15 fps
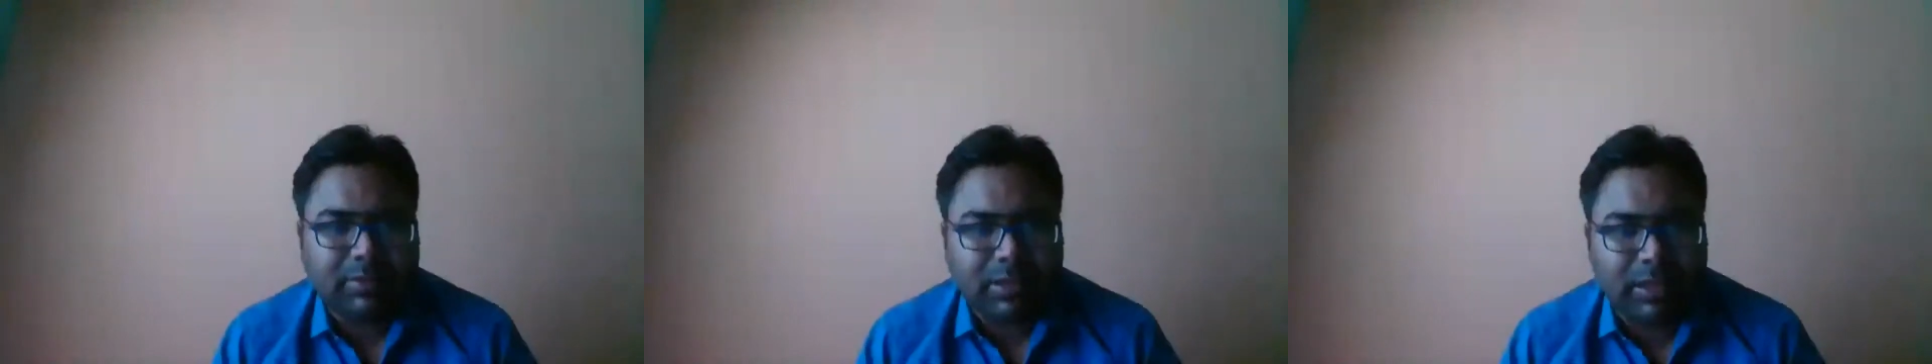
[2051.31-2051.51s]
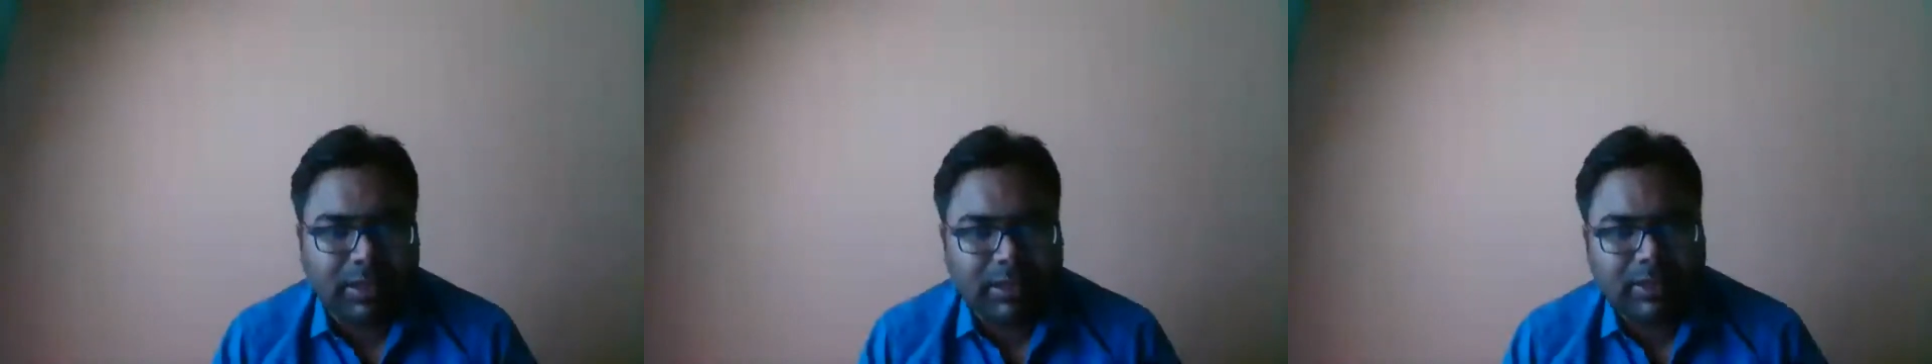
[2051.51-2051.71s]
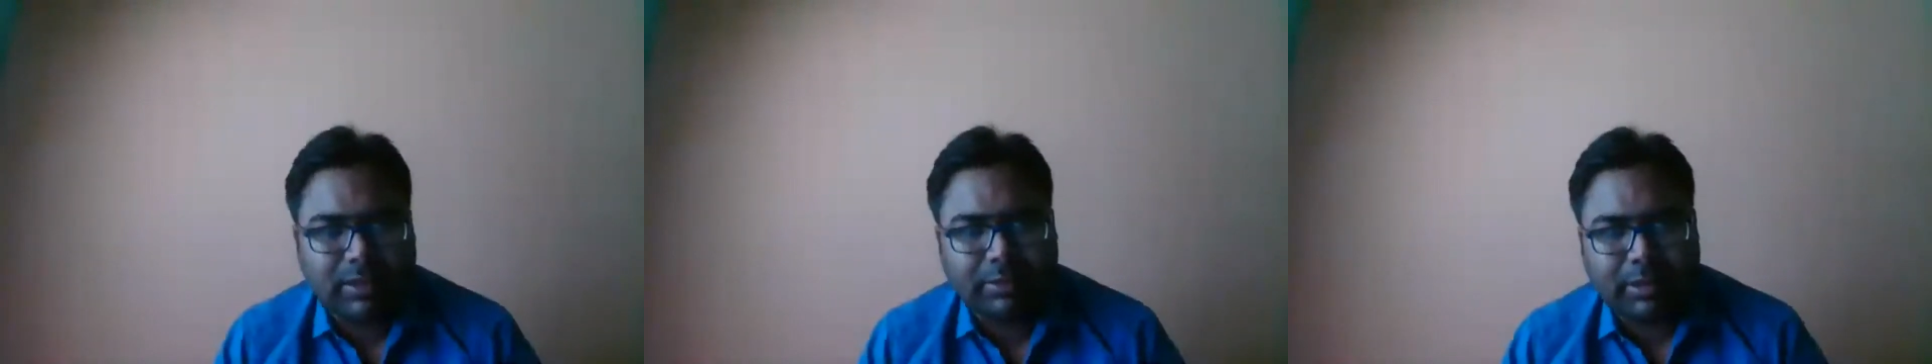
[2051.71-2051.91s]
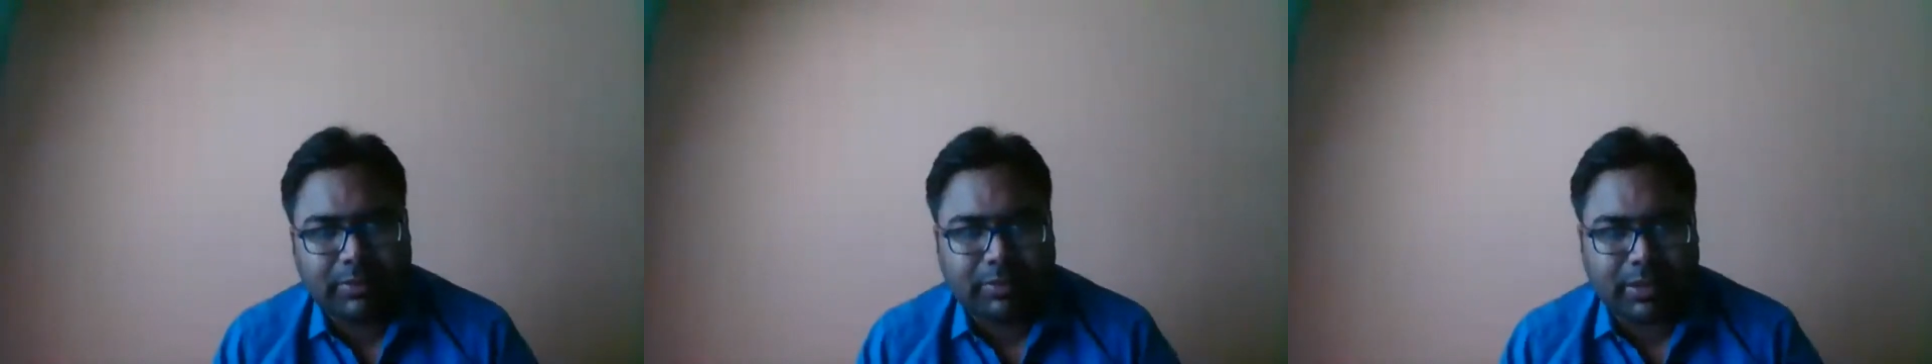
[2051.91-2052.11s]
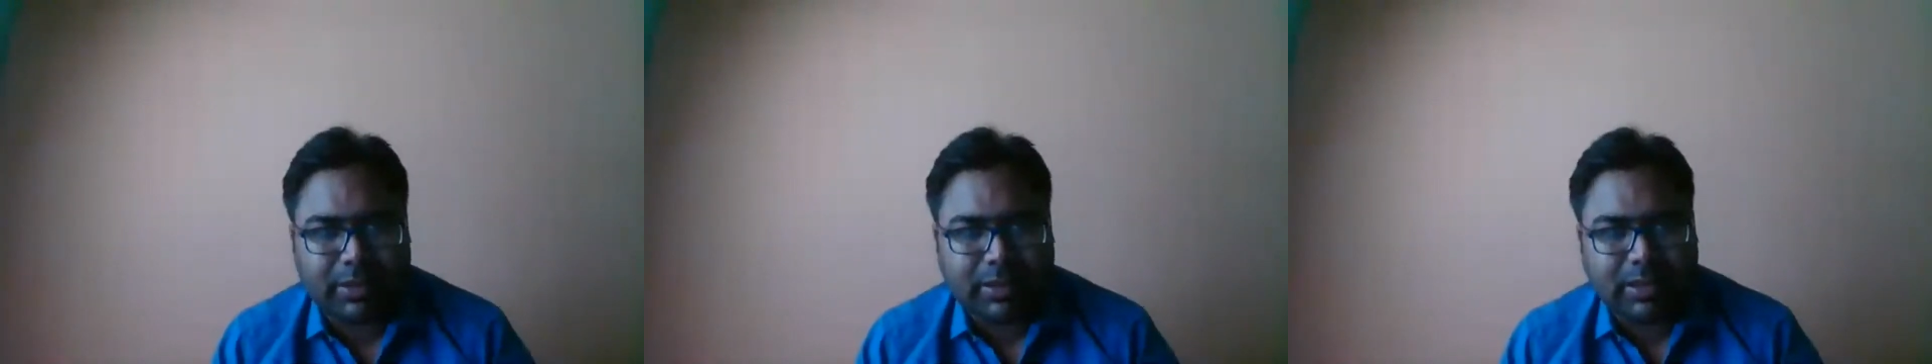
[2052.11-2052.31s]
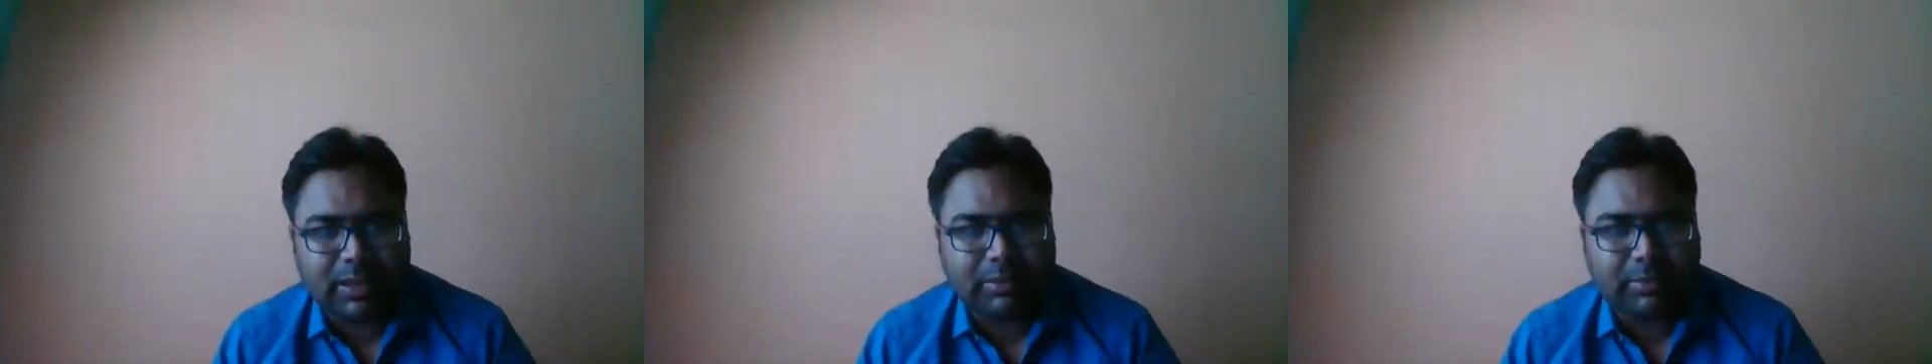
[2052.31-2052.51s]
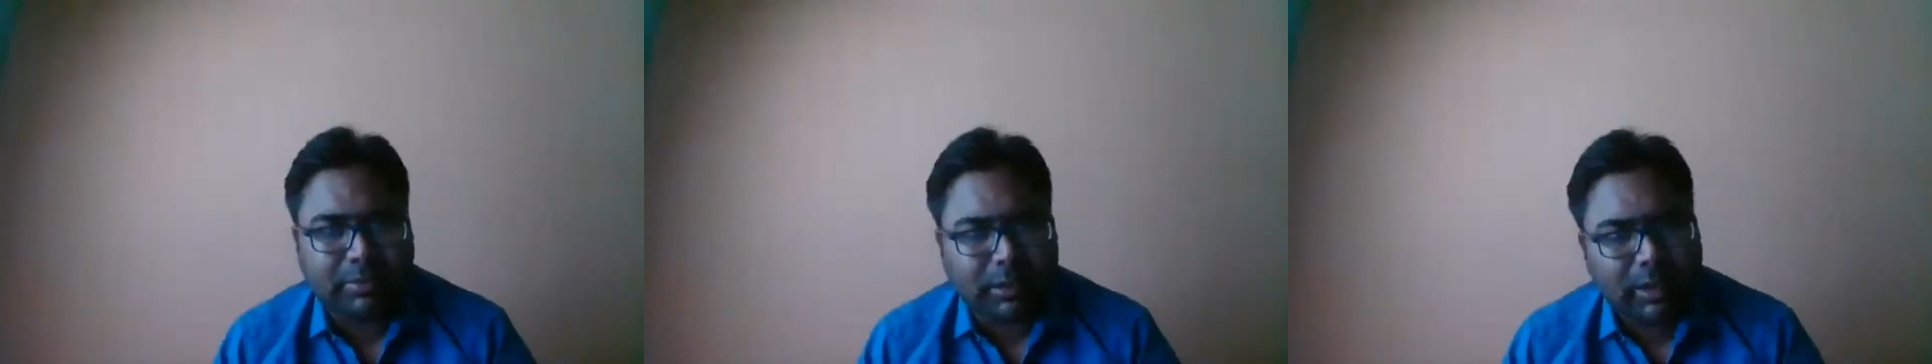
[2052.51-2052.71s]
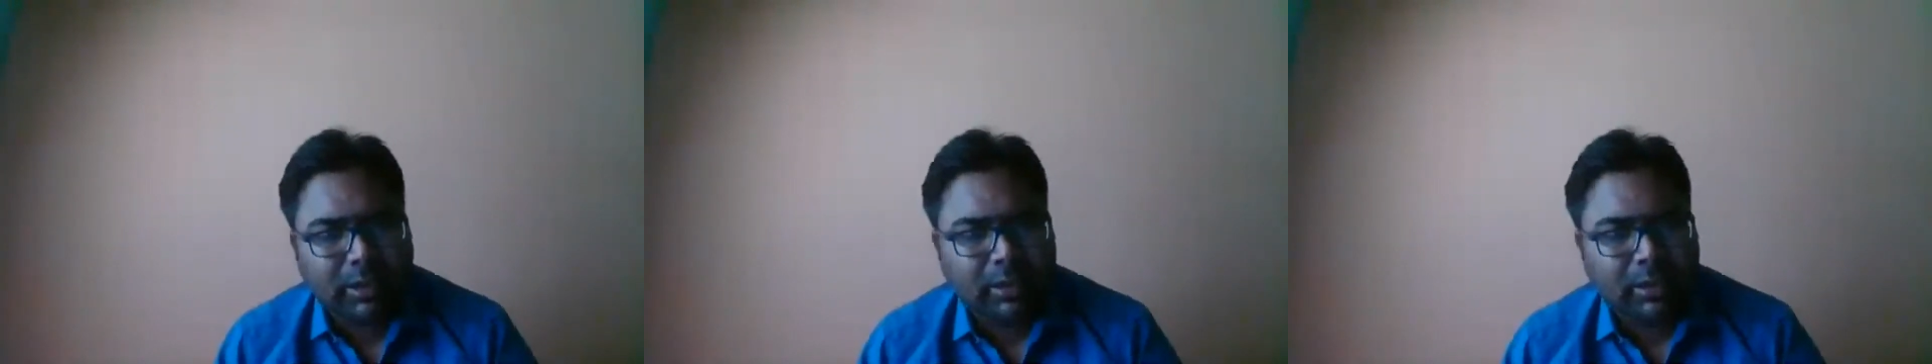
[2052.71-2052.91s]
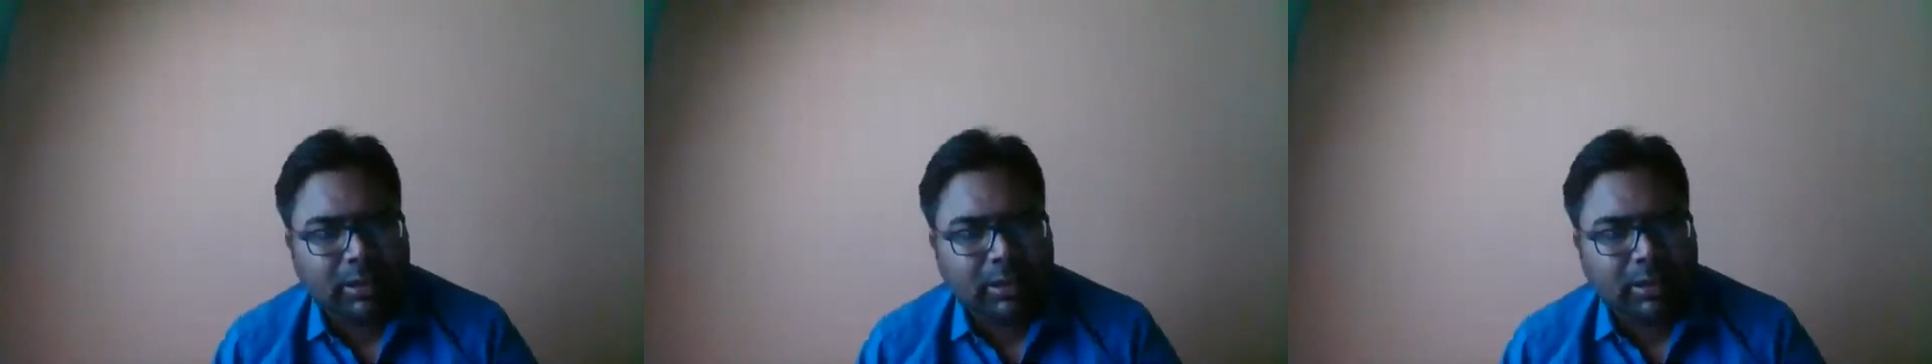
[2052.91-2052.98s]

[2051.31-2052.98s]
class name and function name, but